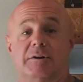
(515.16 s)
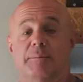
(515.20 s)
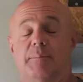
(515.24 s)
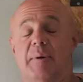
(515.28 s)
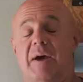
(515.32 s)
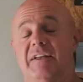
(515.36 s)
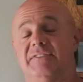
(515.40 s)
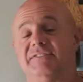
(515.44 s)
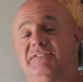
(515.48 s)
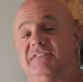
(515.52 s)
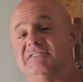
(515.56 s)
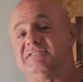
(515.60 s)

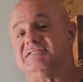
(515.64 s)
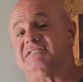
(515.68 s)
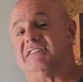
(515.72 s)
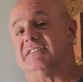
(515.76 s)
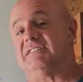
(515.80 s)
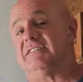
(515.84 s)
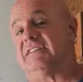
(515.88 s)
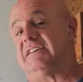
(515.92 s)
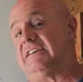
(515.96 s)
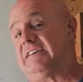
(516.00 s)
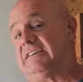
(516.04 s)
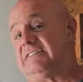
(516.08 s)
about this
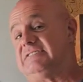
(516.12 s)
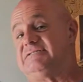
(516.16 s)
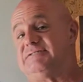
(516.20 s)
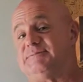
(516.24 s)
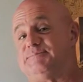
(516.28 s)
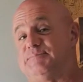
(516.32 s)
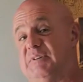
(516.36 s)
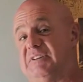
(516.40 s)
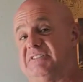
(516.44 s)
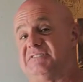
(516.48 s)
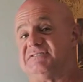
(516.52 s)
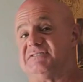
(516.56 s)
in the
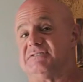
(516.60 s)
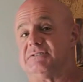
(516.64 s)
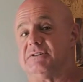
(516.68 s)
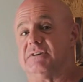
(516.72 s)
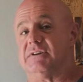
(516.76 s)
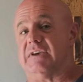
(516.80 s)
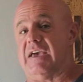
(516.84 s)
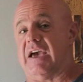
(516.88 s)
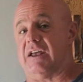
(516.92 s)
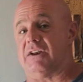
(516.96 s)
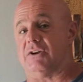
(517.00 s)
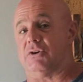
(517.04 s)
expense
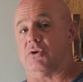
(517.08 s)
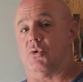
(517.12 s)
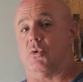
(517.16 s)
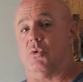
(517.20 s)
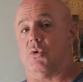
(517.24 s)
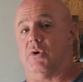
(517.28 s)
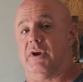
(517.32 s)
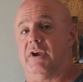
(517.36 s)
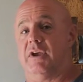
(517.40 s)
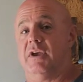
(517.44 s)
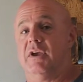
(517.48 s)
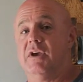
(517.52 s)

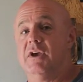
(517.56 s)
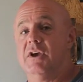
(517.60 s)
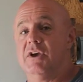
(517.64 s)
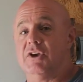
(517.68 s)
category.